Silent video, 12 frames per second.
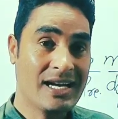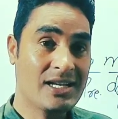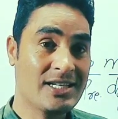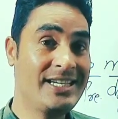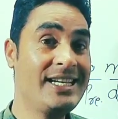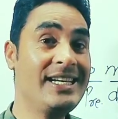
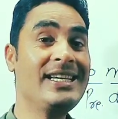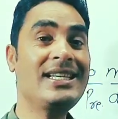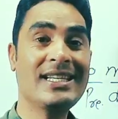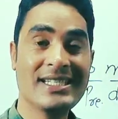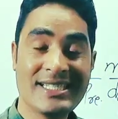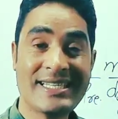He
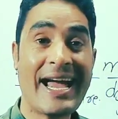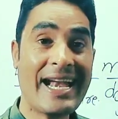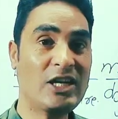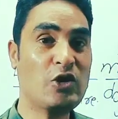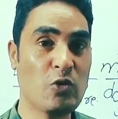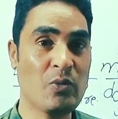
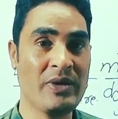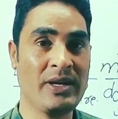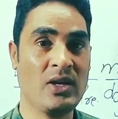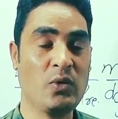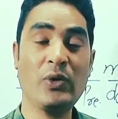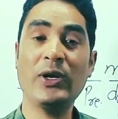said to
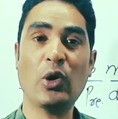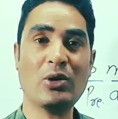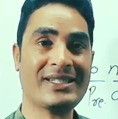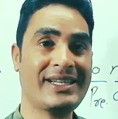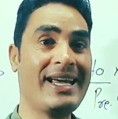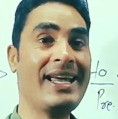me, we don't
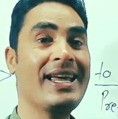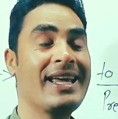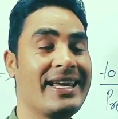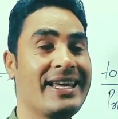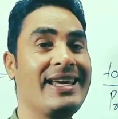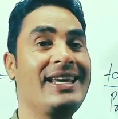say
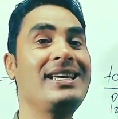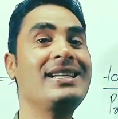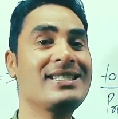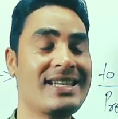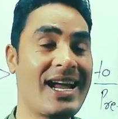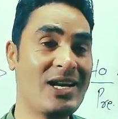he
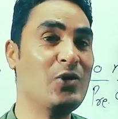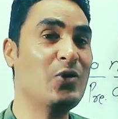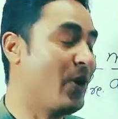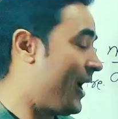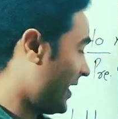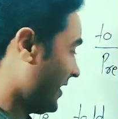said to
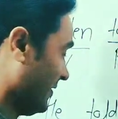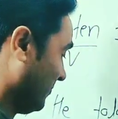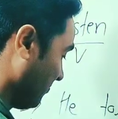I.